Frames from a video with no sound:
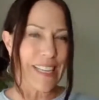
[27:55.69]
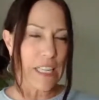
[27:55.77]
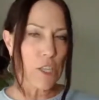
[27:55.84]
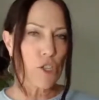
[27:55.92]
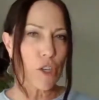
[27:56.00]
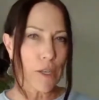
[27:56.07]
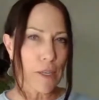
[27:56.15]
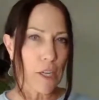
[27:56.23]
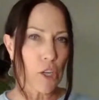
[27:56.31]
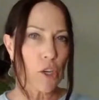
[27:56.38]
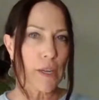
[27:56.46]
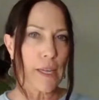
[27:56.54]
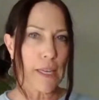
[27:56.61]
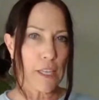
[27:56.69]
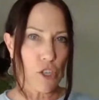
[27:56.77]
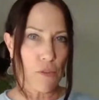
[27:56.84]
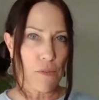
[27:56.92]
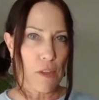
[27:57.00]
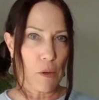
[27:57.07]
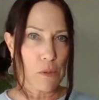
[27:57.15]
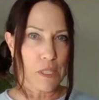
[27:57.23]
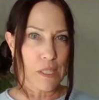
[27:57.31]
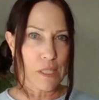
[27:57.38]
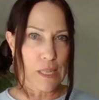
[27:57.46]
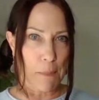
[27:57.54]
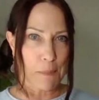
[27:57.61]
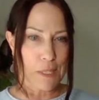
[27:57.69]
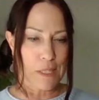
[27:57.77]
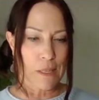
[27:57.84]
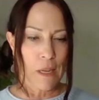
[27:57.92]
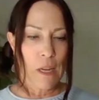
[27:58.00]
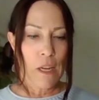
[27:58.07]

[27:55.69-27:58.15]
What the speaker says: engineer each of those steps.